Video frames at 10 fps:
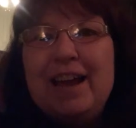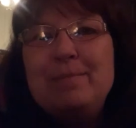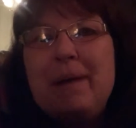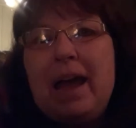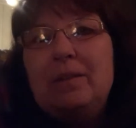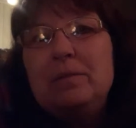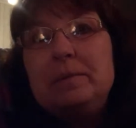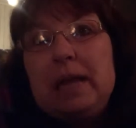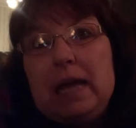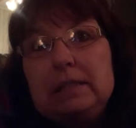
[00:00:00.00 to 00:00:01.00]
Back when
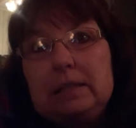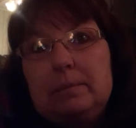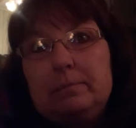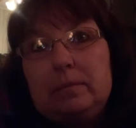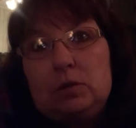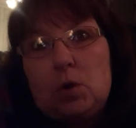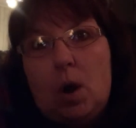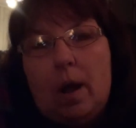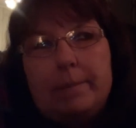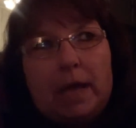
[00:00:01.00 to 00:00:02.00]
we had some
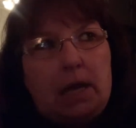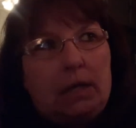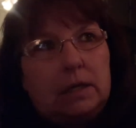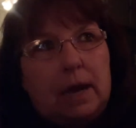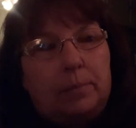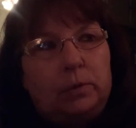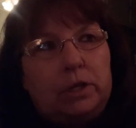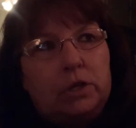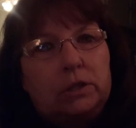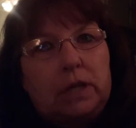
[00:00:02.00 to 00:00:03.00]
drama a couple
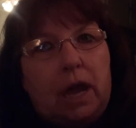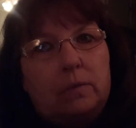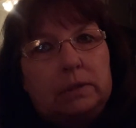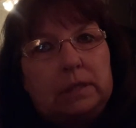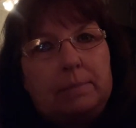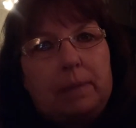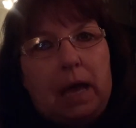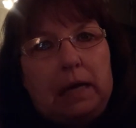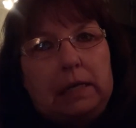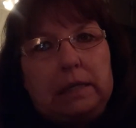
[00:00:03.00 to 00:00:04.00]
years ago with
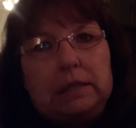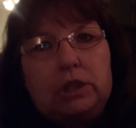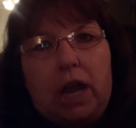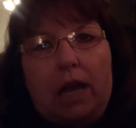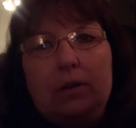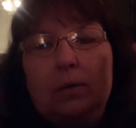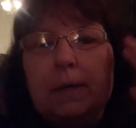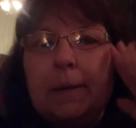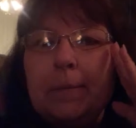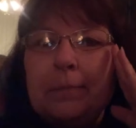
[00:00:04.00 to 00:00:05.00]
somebody in a channel,
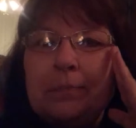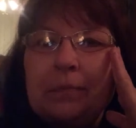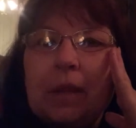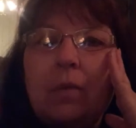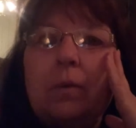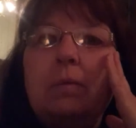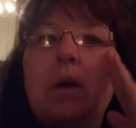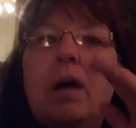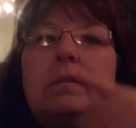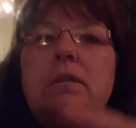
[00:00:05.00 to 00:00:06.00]
and we were
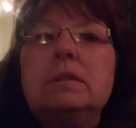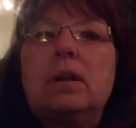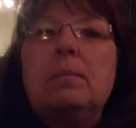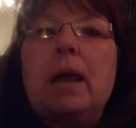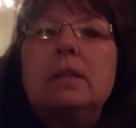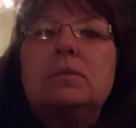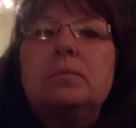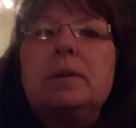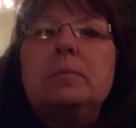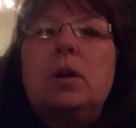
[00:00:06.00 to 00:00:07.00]
all losing our minds.
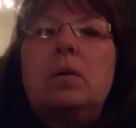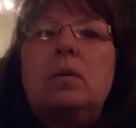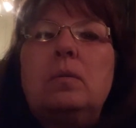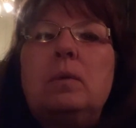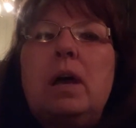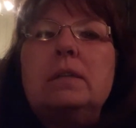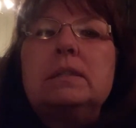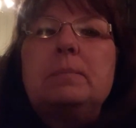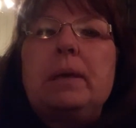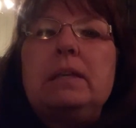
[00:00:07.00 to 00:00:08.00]
Rip Curl was
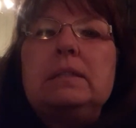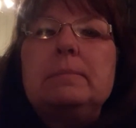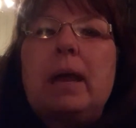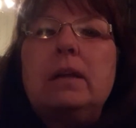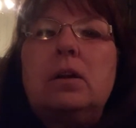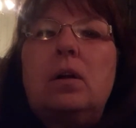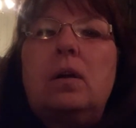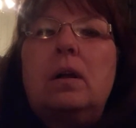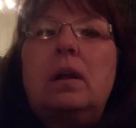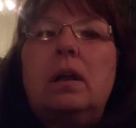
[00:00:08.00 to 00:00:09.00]
the peacemaker.